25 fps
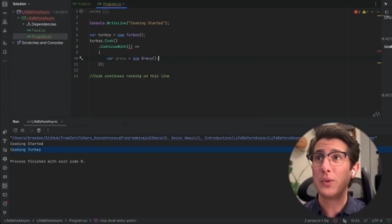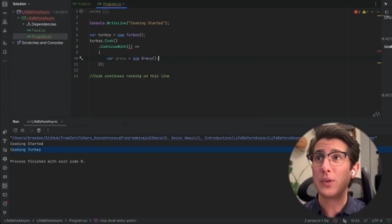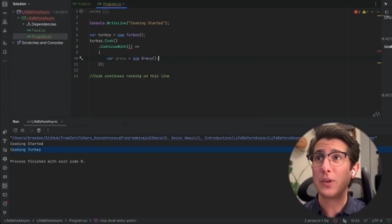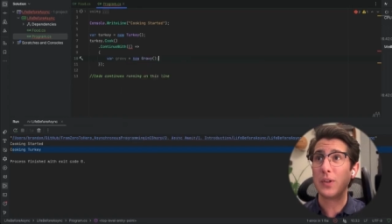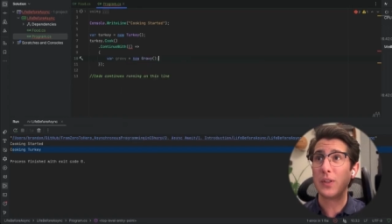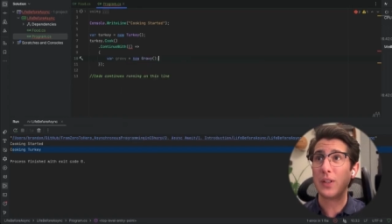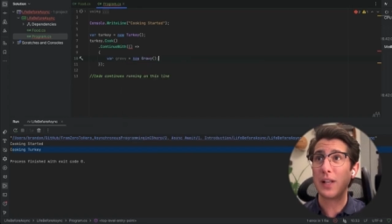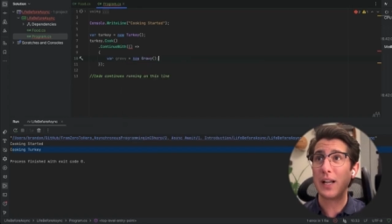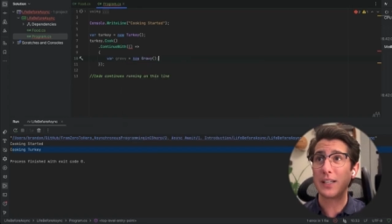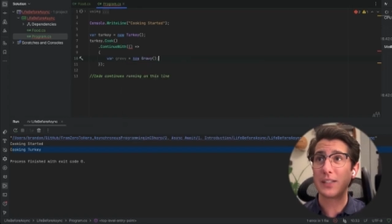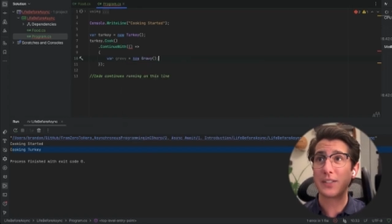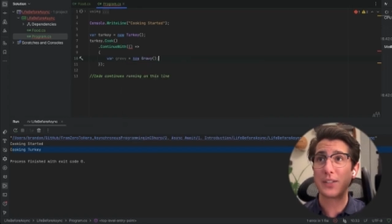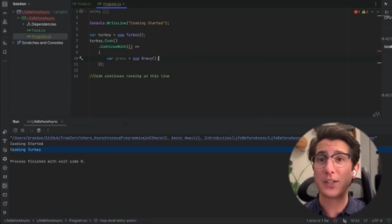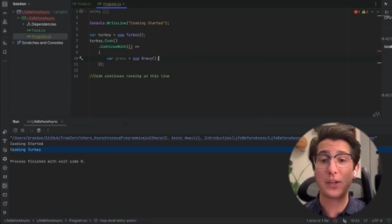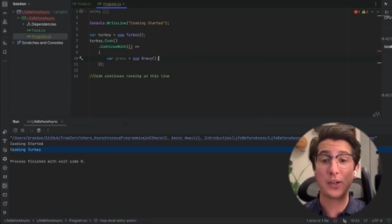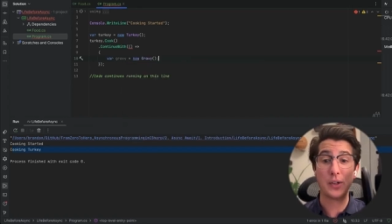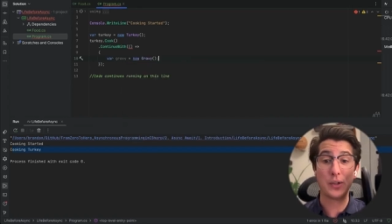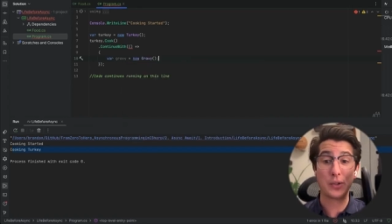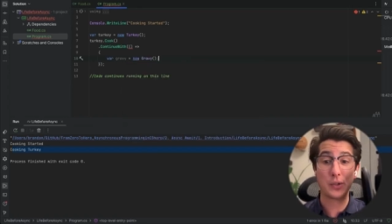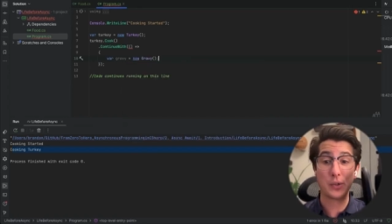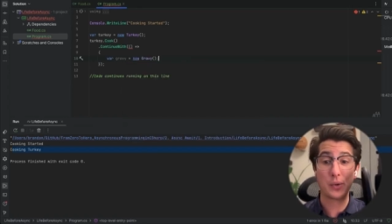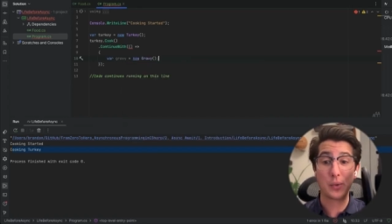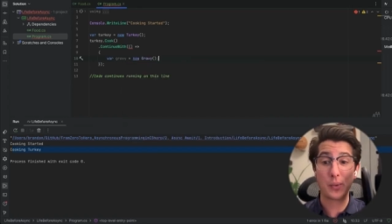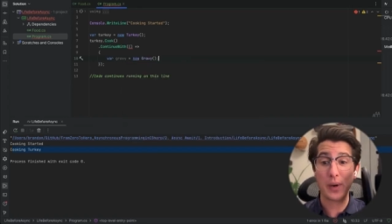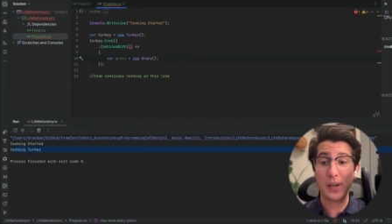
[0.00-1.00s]
class
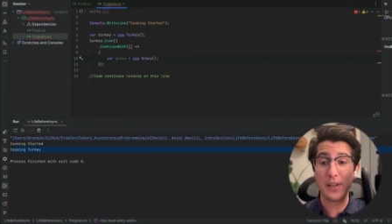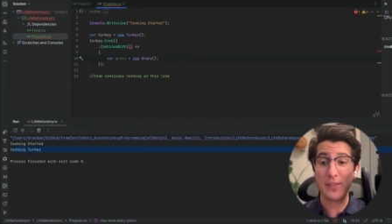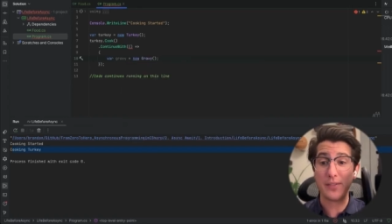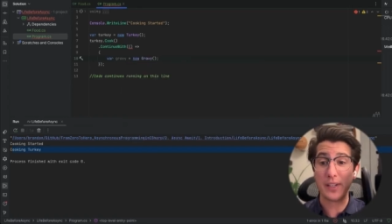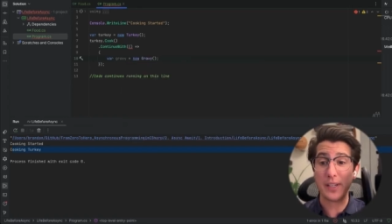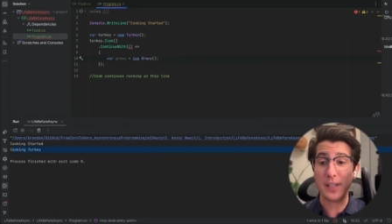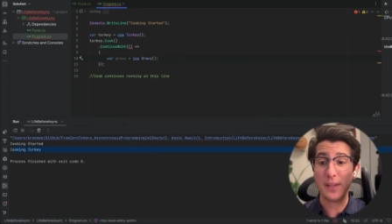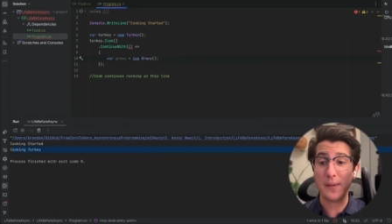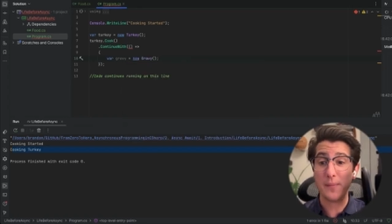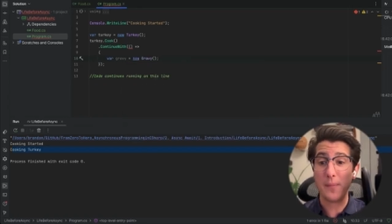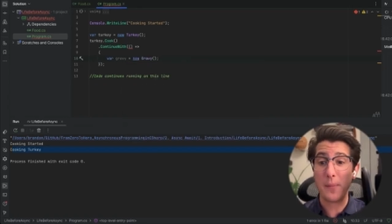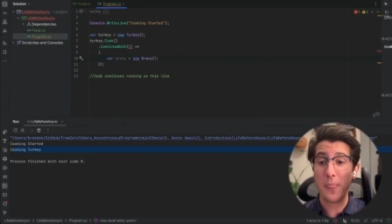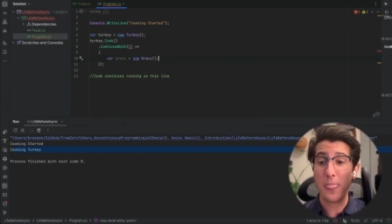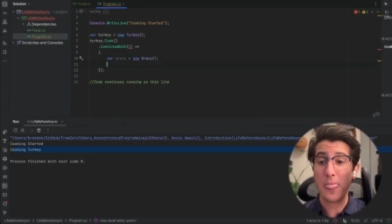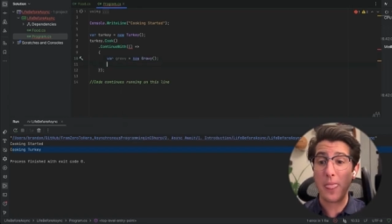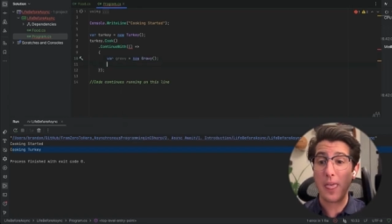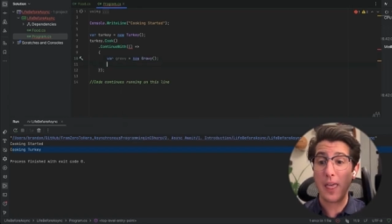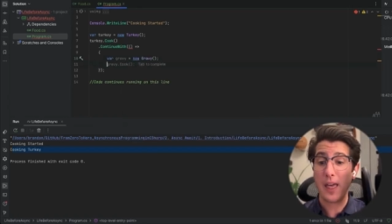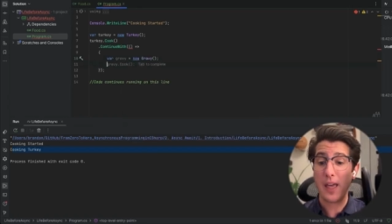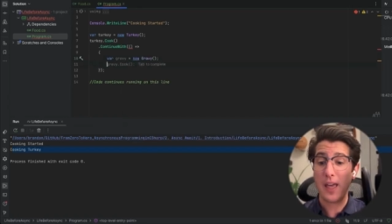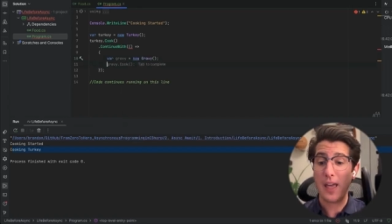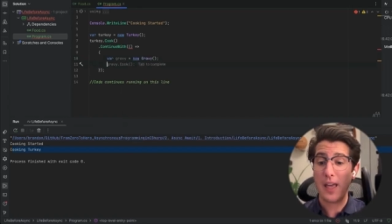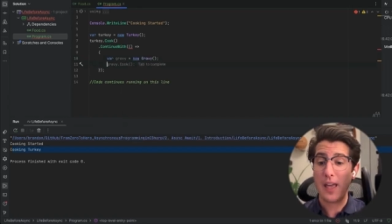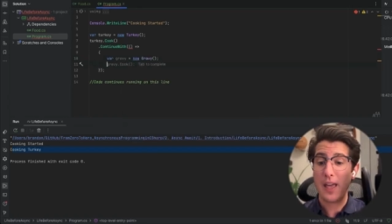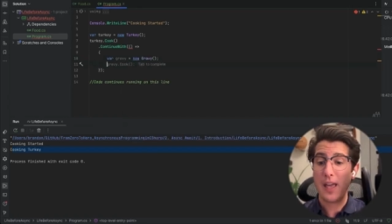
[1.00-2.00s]
called gravy,
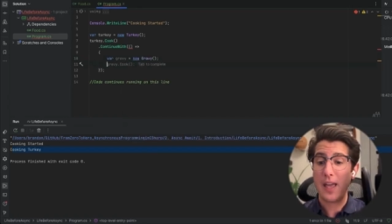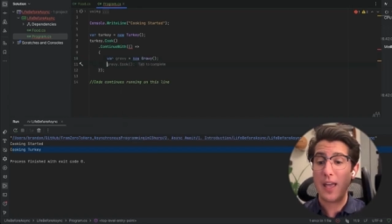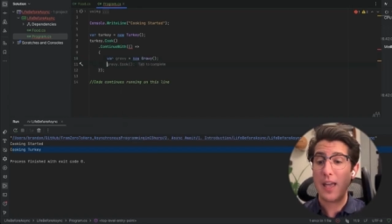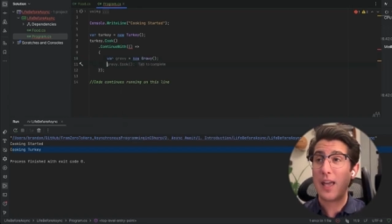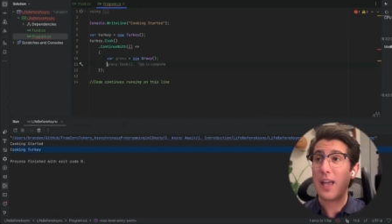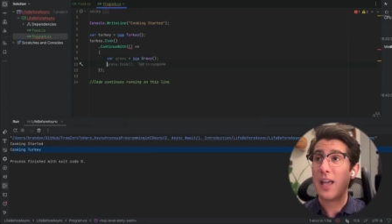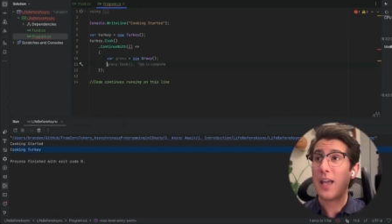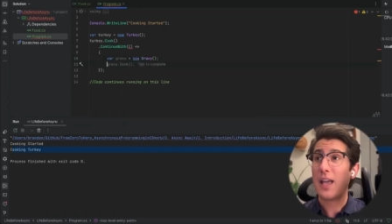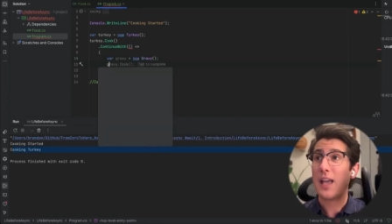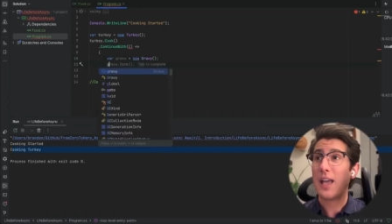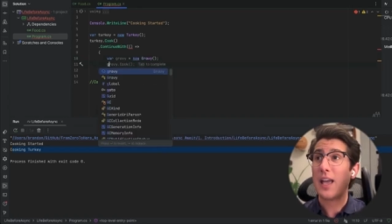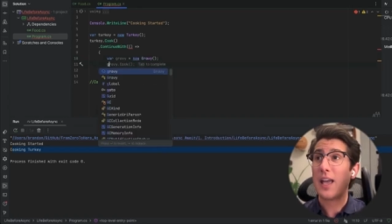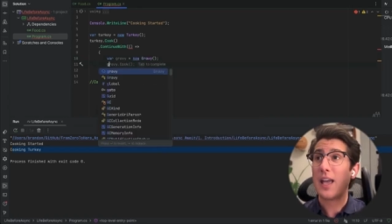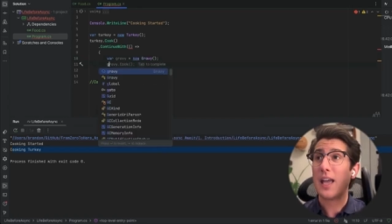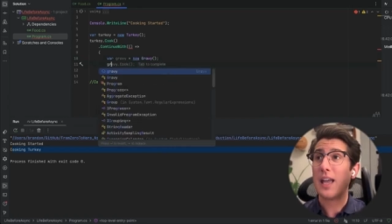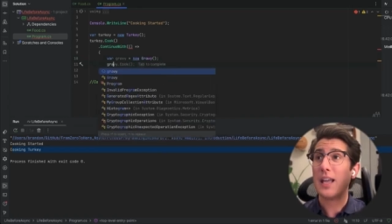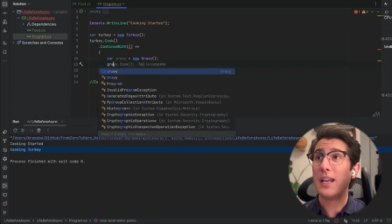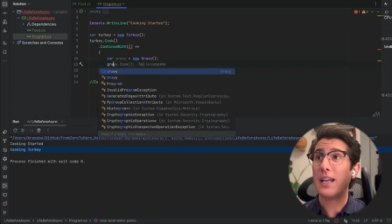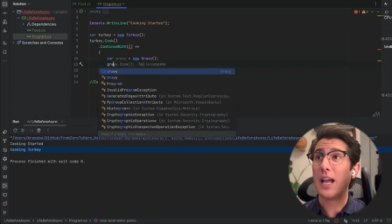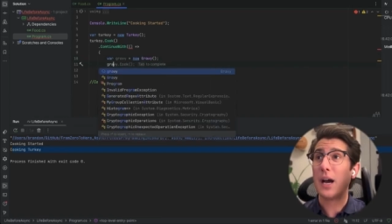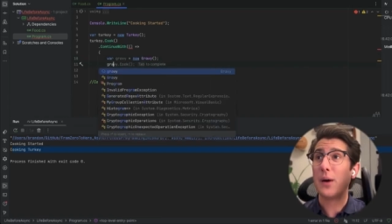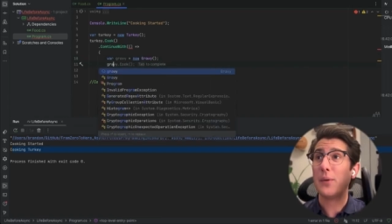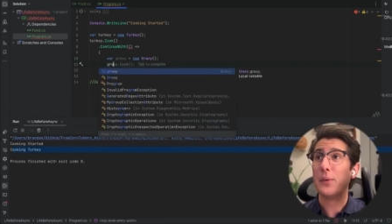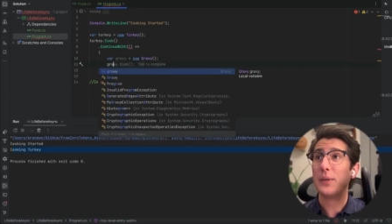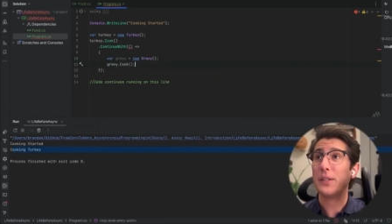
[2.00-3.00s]

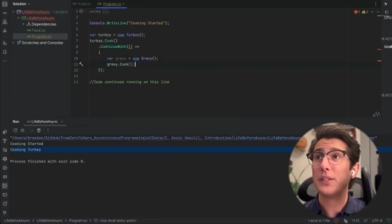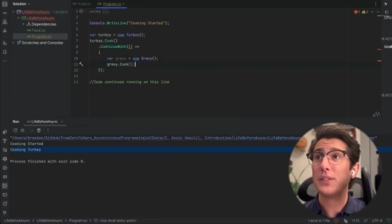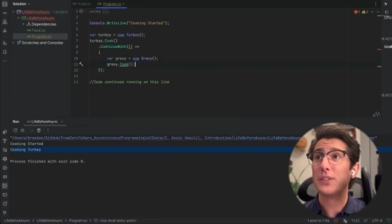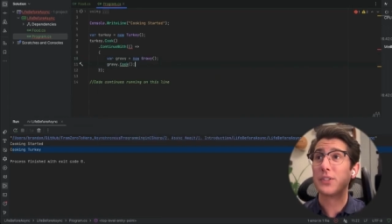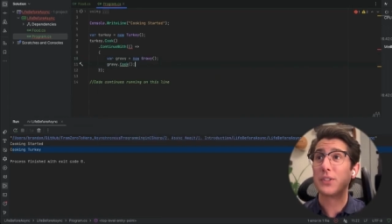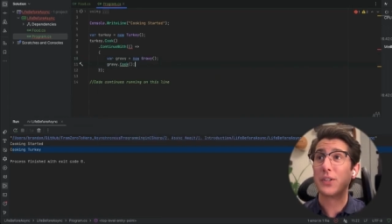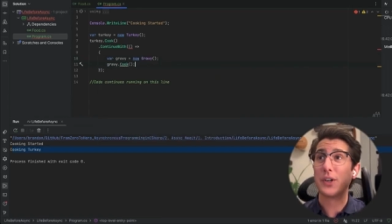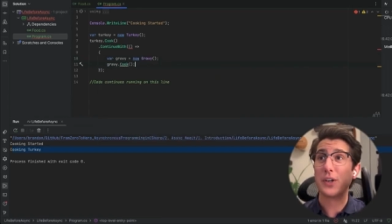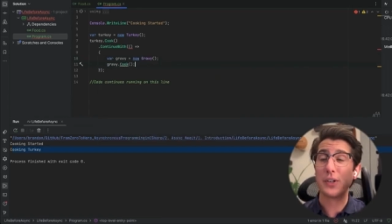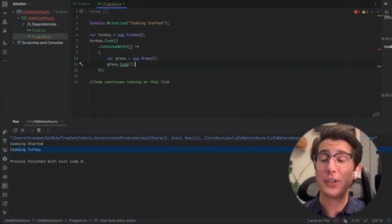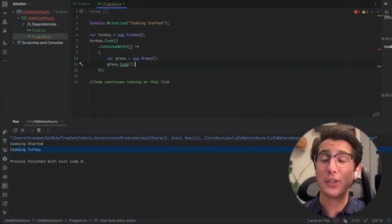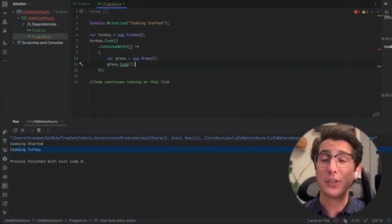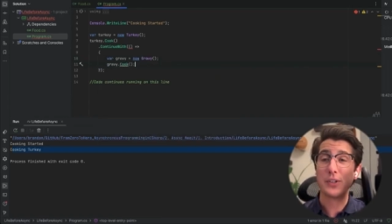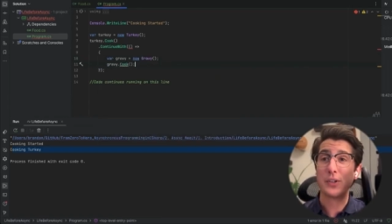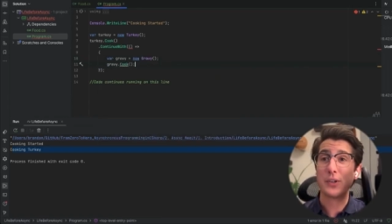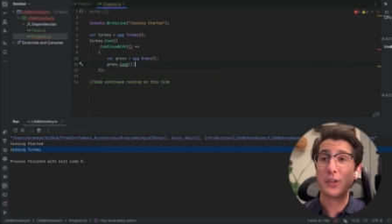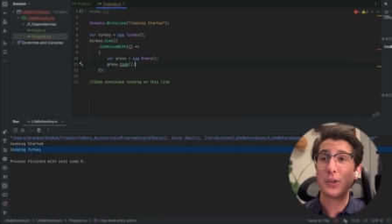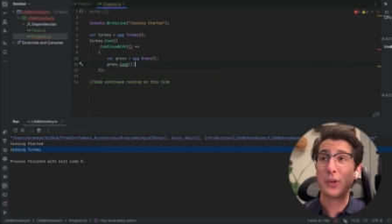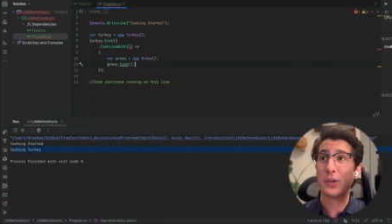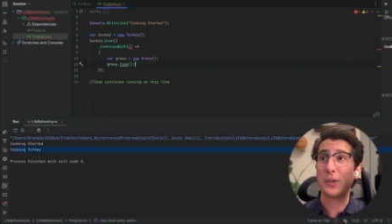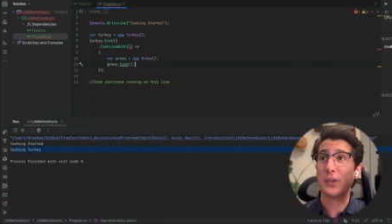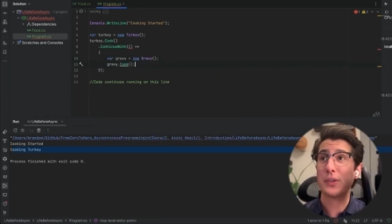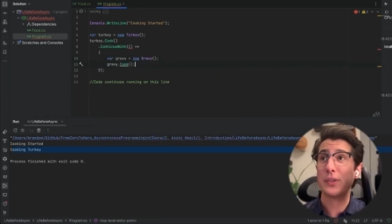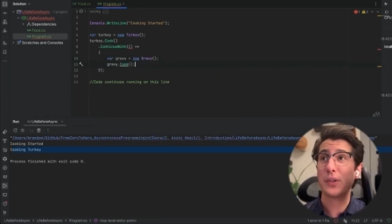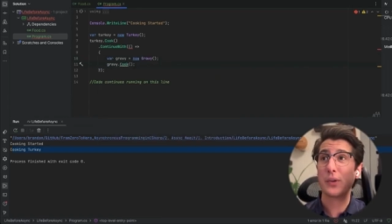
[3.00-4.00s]
and now we can start
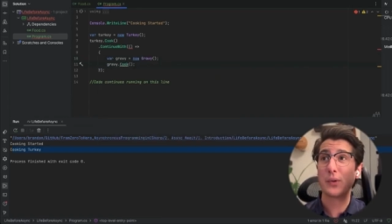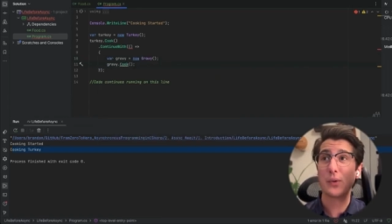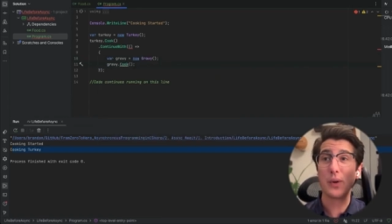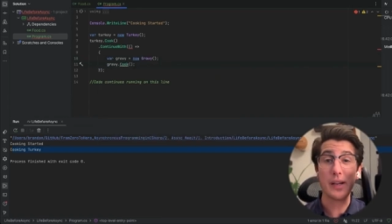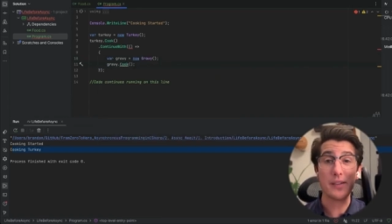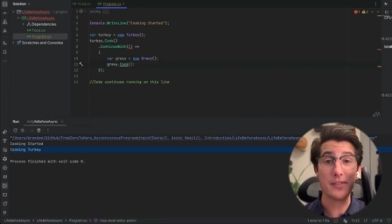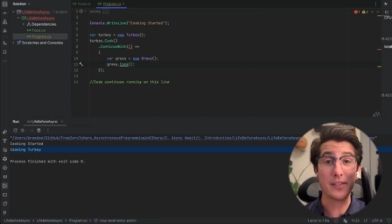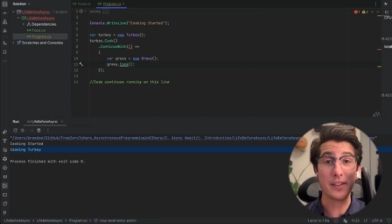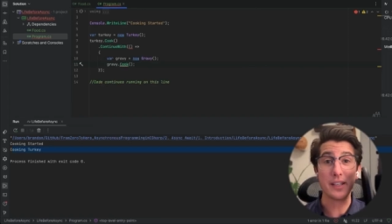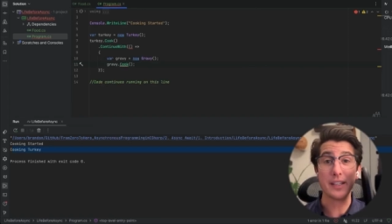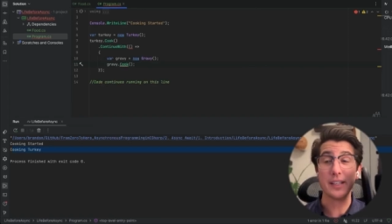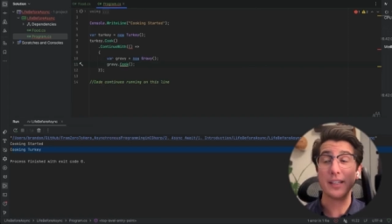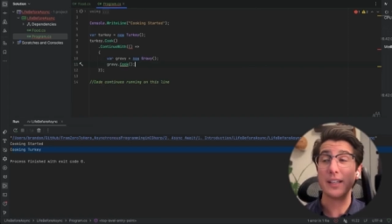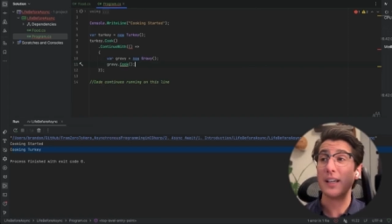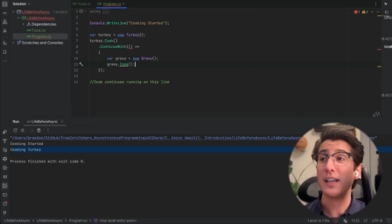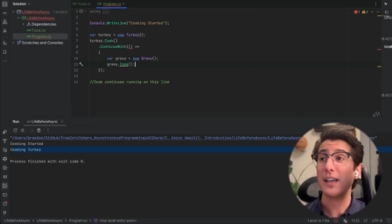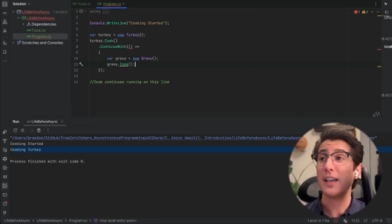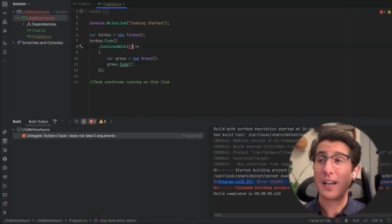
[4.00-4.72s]
cooking the gravy.